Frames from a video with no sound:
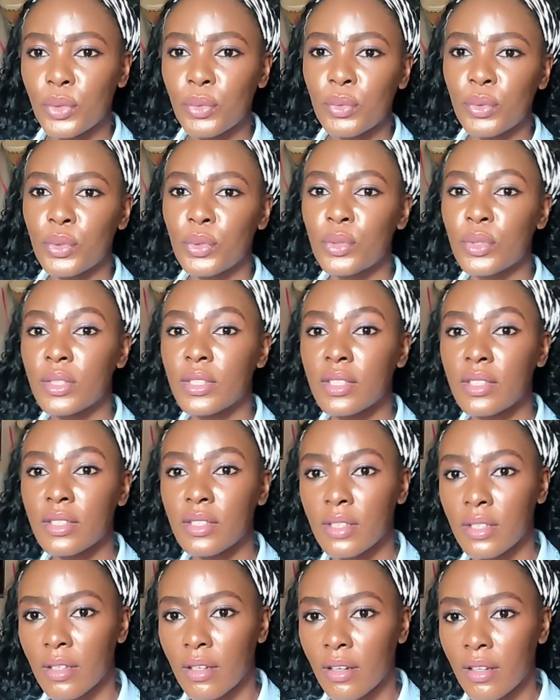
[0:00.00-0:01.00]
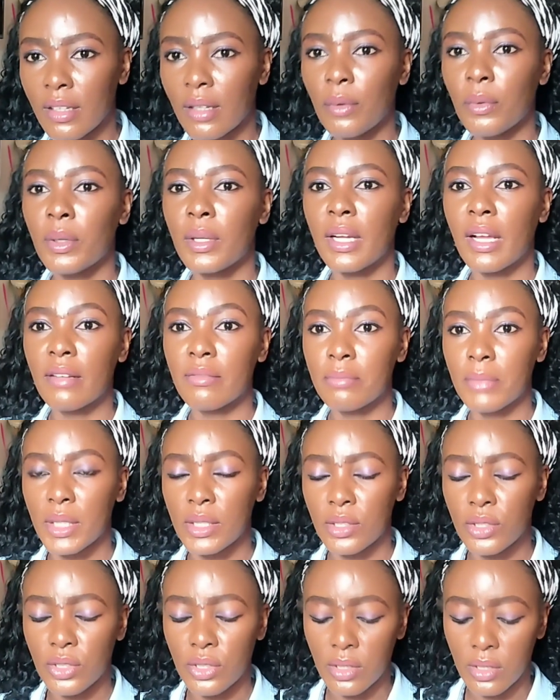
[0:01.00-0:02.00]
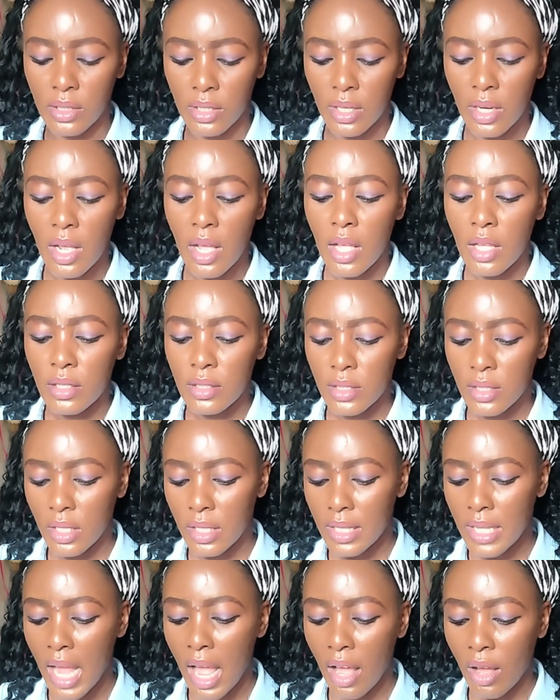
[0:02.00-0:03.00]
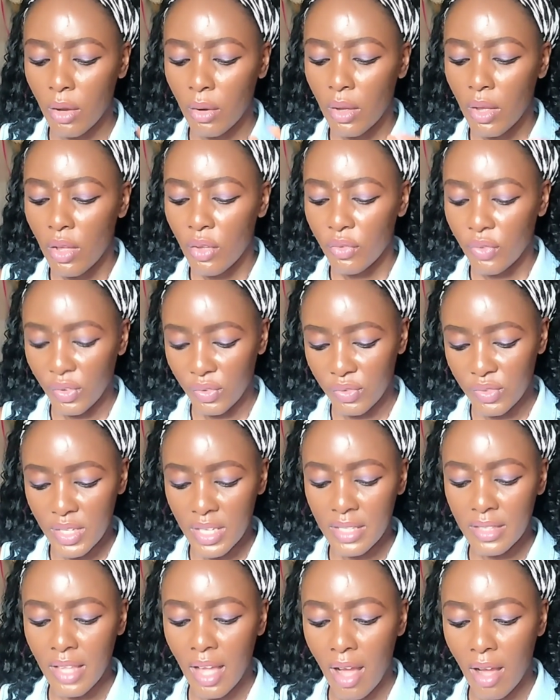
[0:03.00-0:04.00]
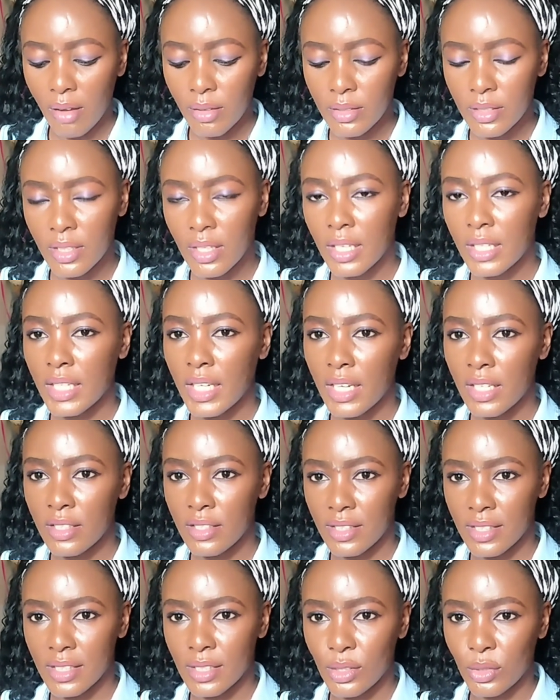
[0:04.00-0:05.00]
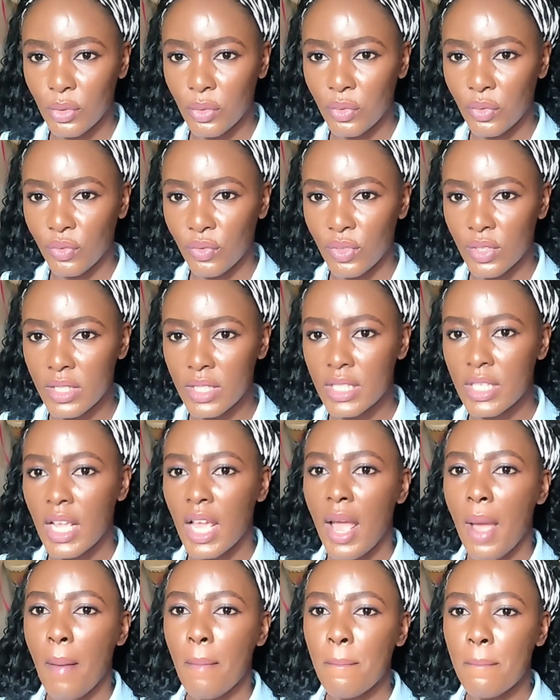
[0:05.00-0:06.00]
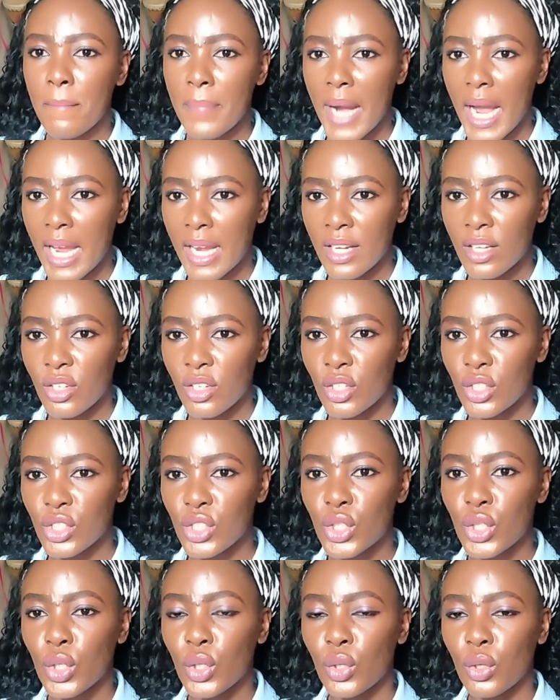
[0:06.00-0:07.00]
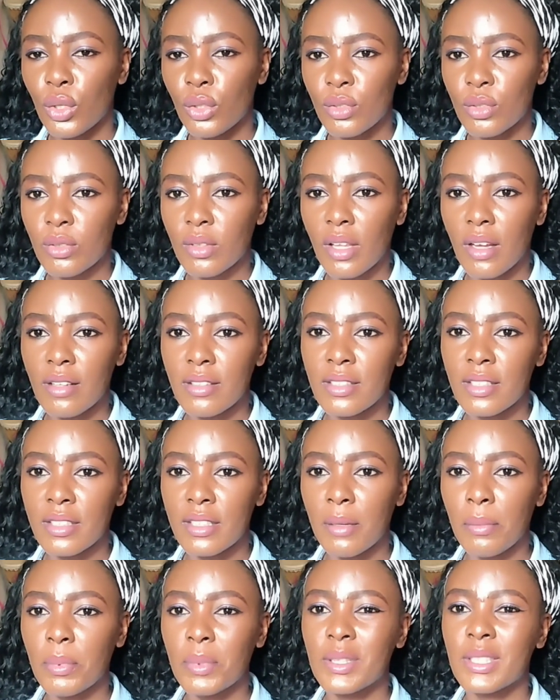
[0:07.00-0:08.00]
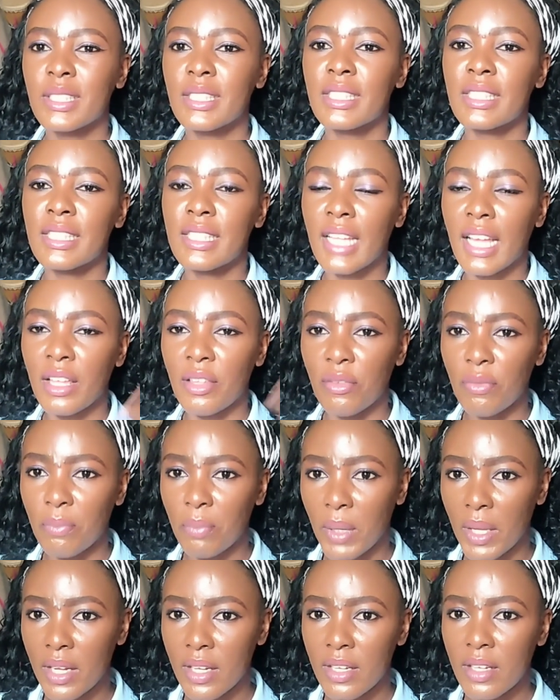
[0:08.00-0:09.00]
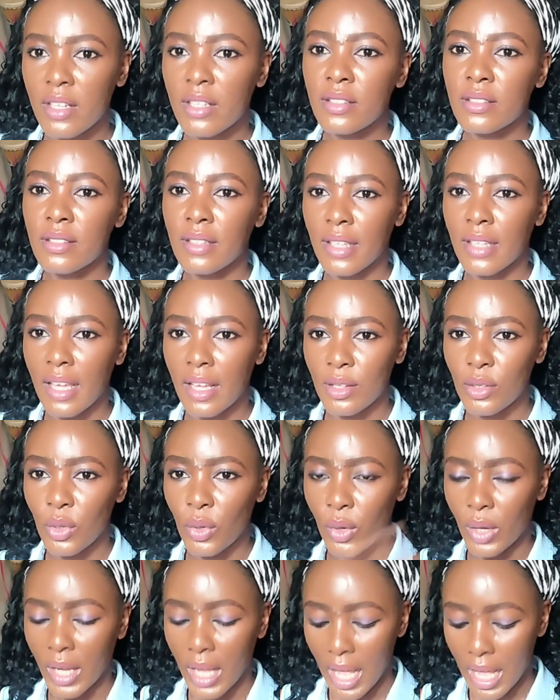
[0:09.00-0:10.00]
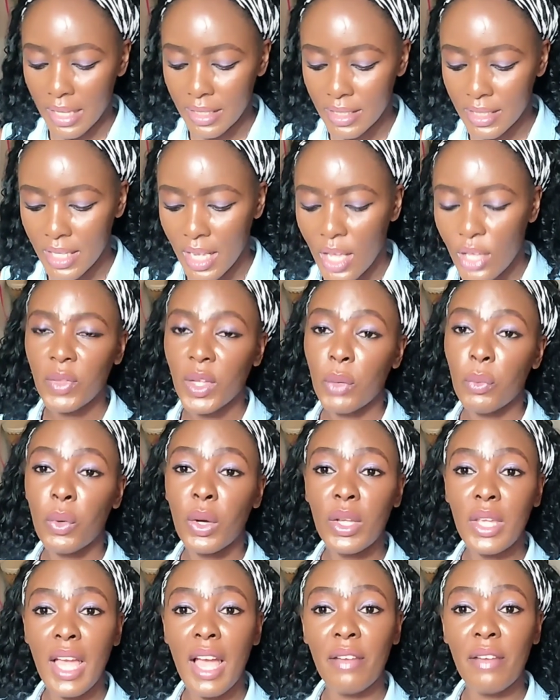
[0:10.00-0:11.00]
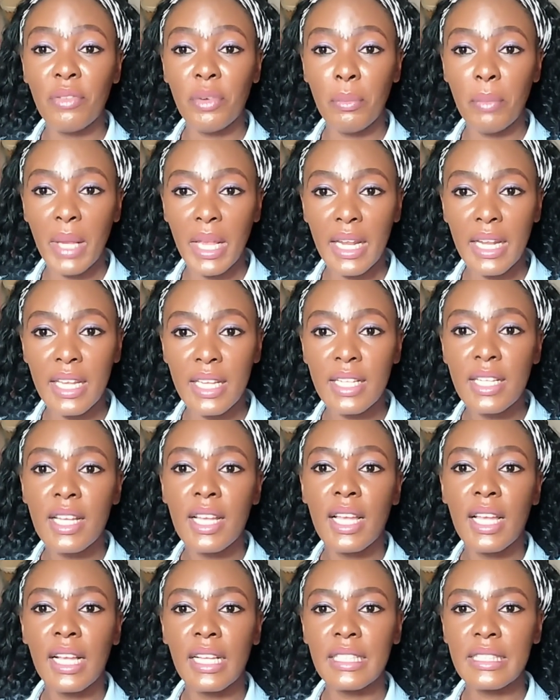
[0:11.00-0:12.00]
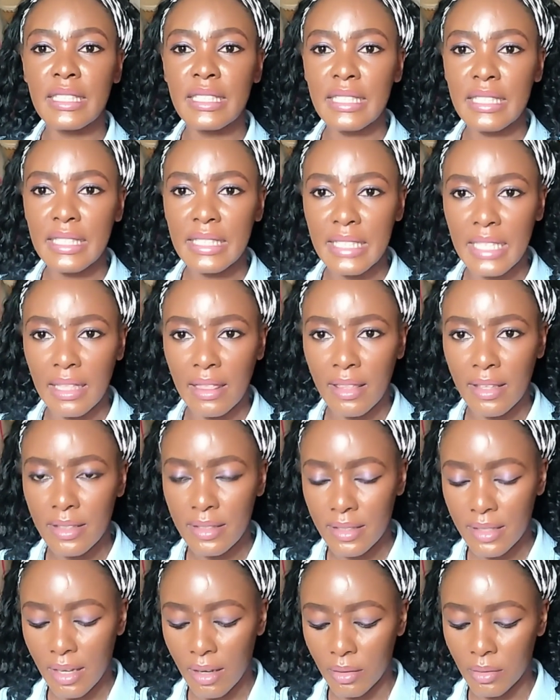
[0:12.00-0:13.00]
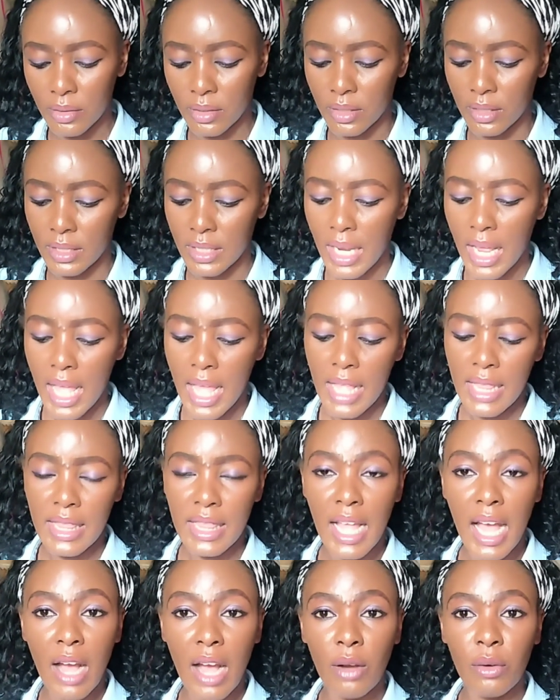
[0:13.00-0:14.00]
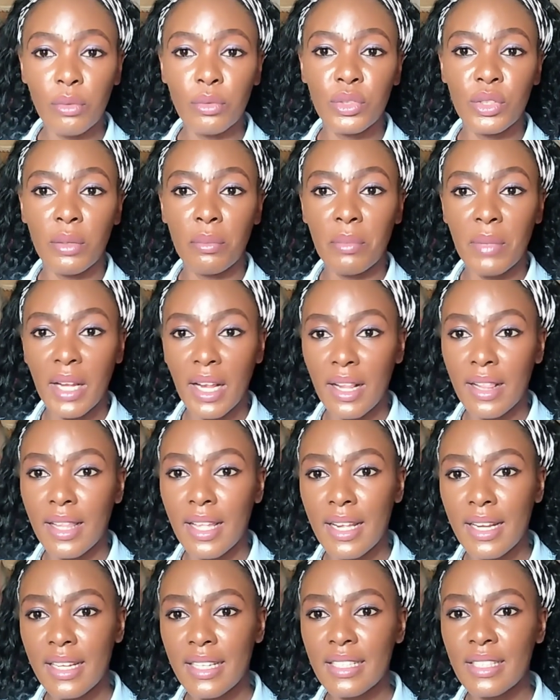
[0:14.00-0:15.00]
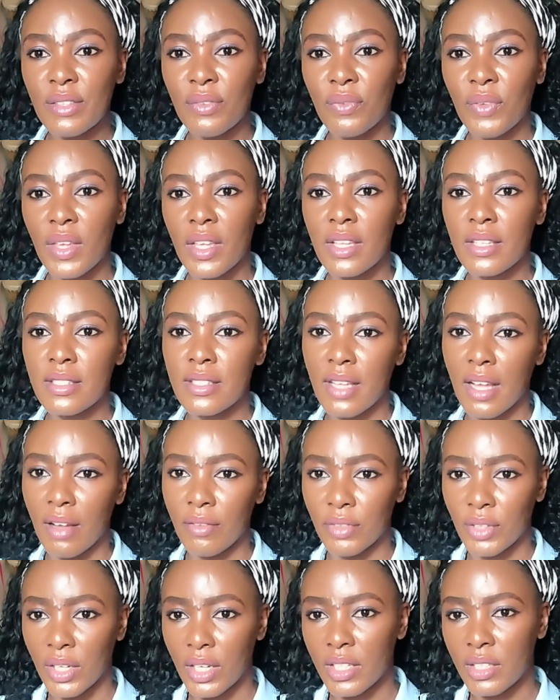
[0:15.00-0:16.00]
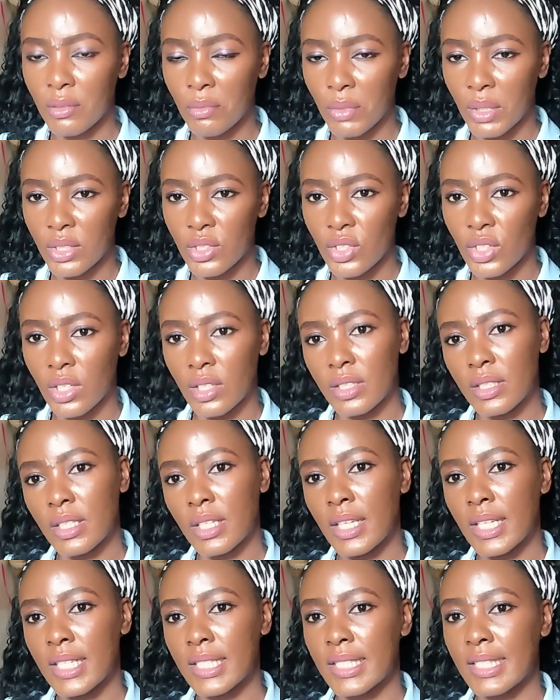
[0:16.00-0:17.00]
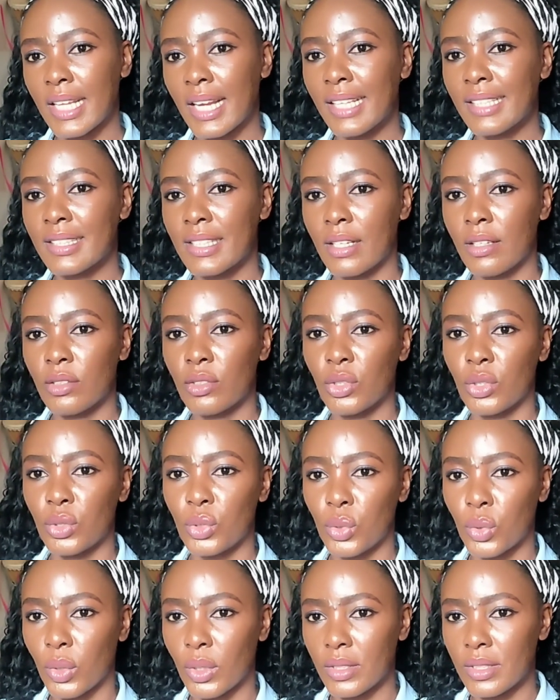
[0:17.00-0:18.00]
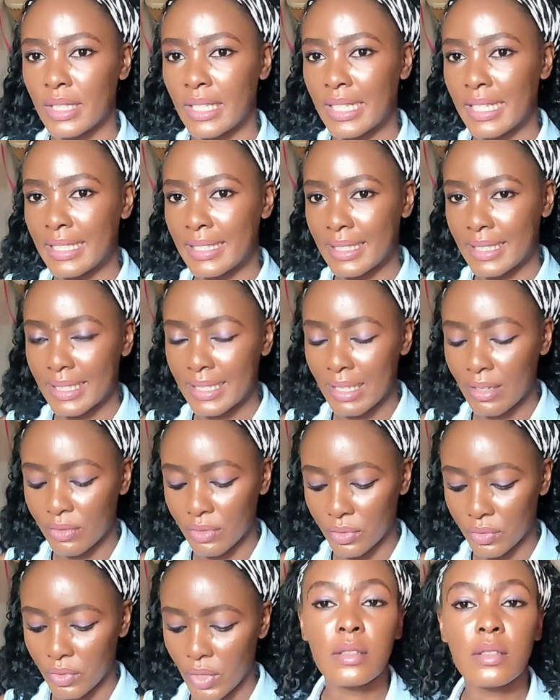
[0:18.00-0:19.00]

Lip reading: You use the other one I've mentioned. So now 15,000 is the school fees minus your 2,000 deposit that you've paid to get your cast. What you have remaining is 13,000. Now the maintenance fees I've already mentioned is 9,207.